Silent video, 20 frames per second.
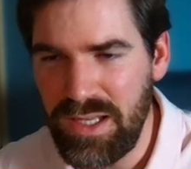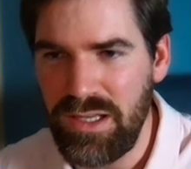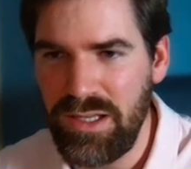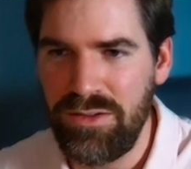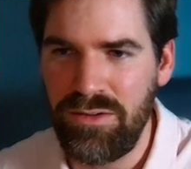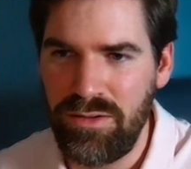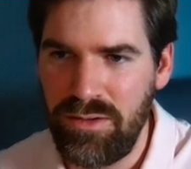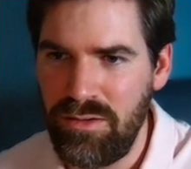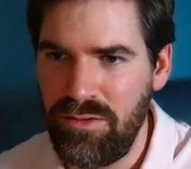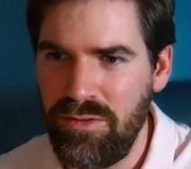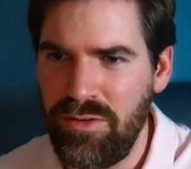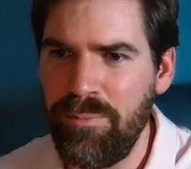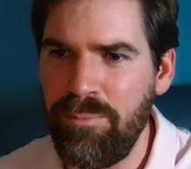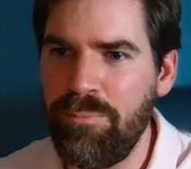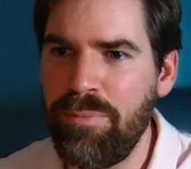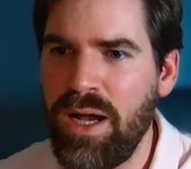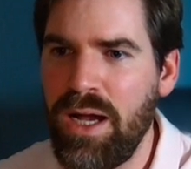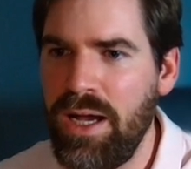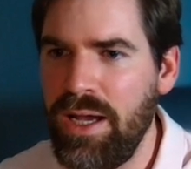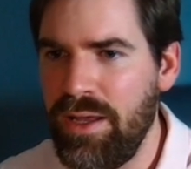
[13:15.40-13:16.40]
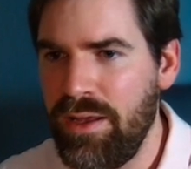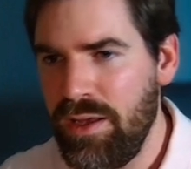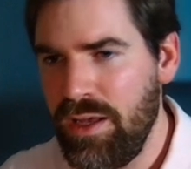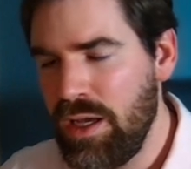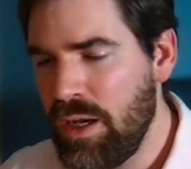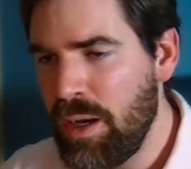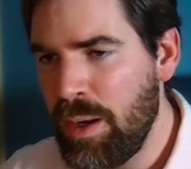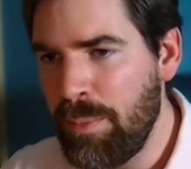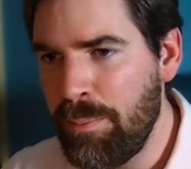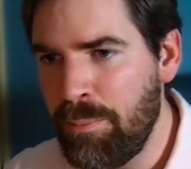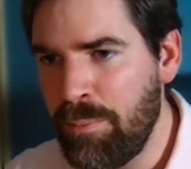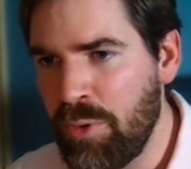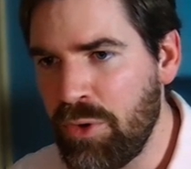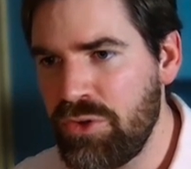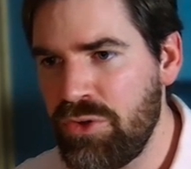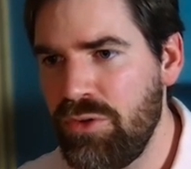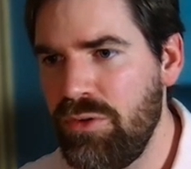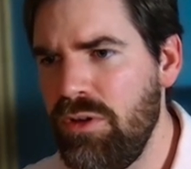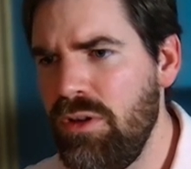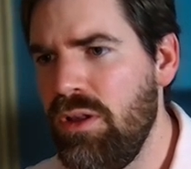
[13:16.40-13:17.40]
little NumPy
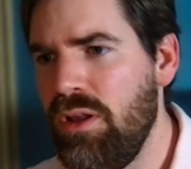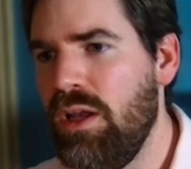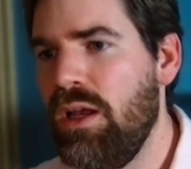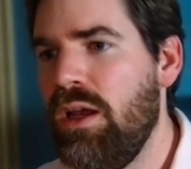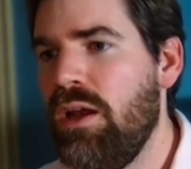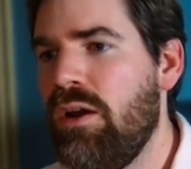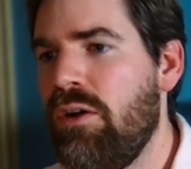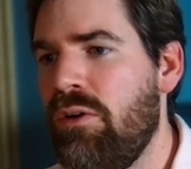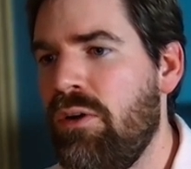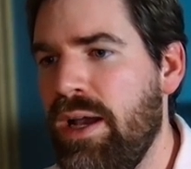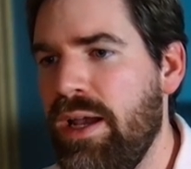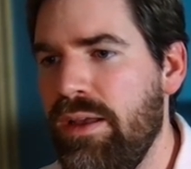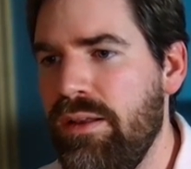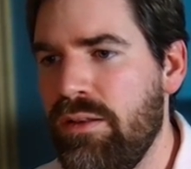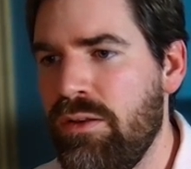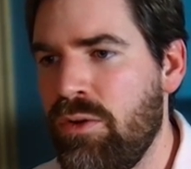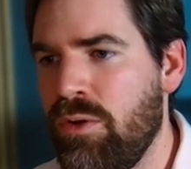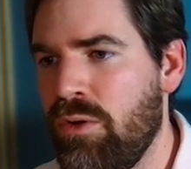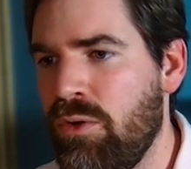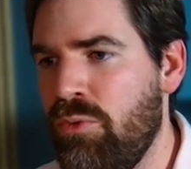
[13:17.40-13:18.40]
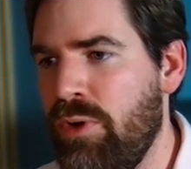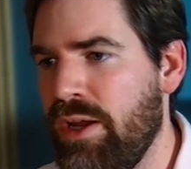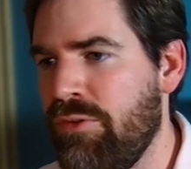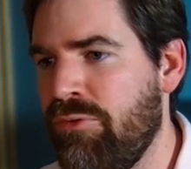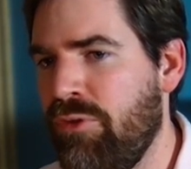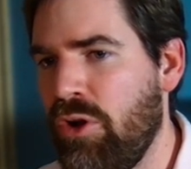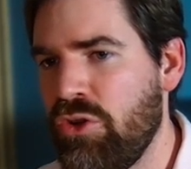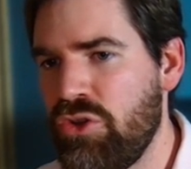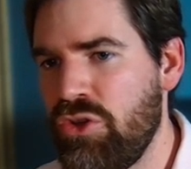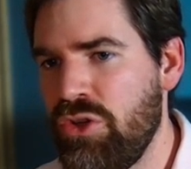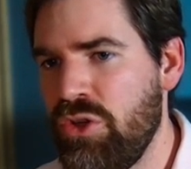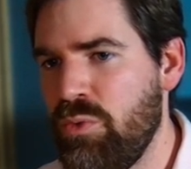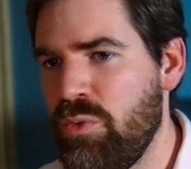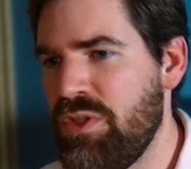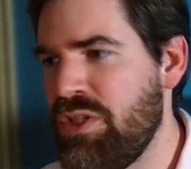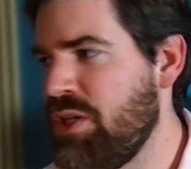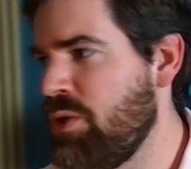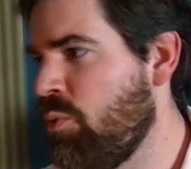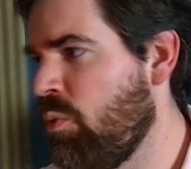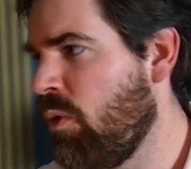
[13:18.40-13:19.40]
module, right, called rec function. You will
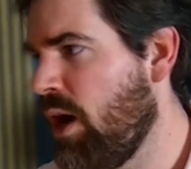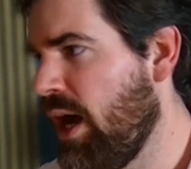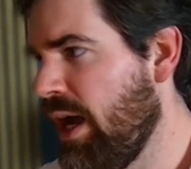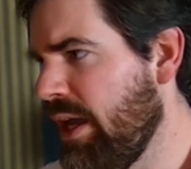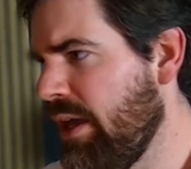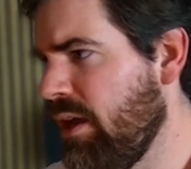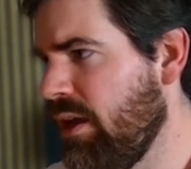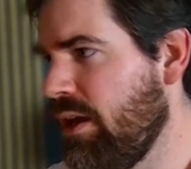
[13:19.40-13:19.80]
see why